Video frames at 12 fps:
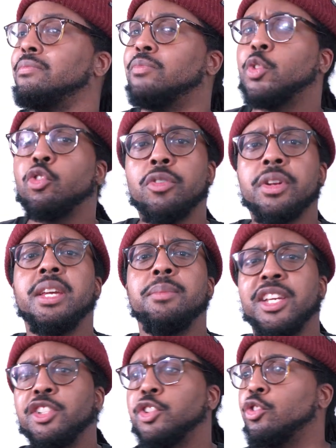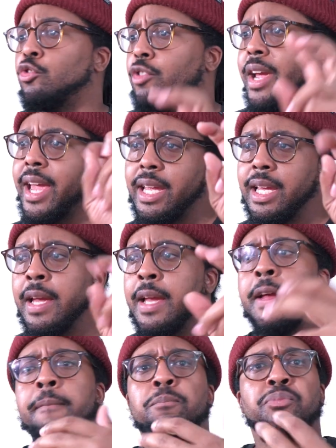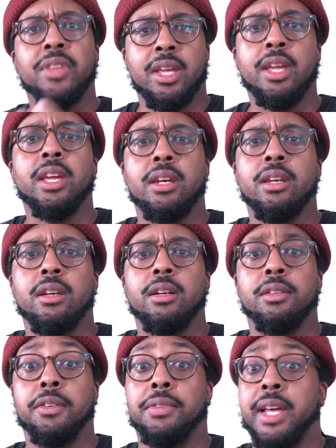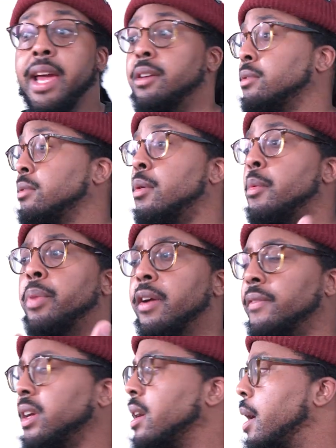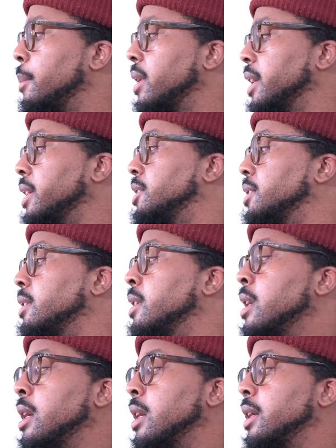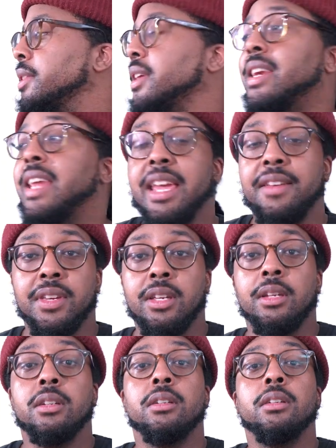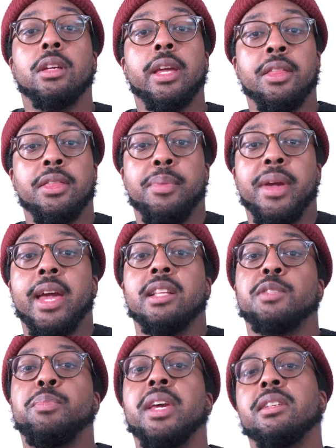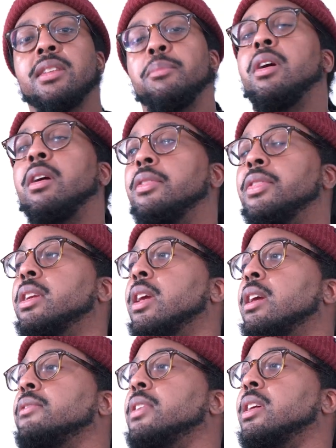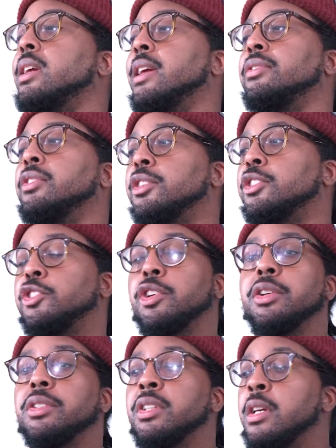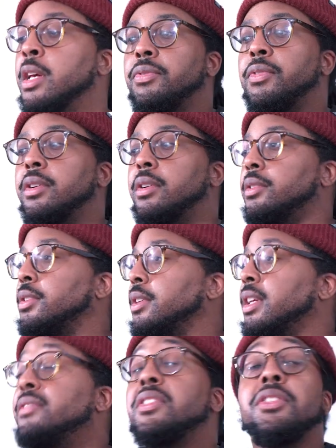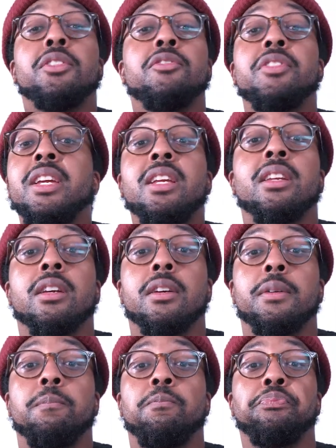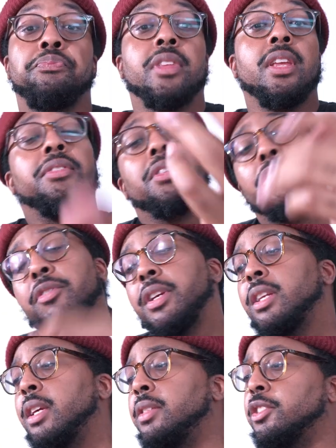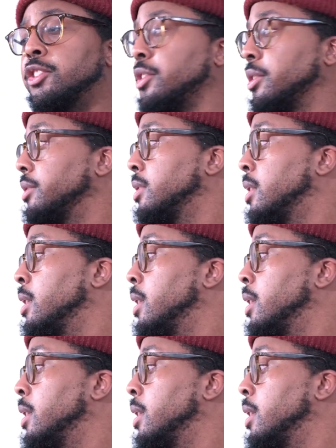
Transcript: creamish gray in the flannel, perfect combination. The navy in the pants picks up on the navy in the shirt. Even the green in the shirt.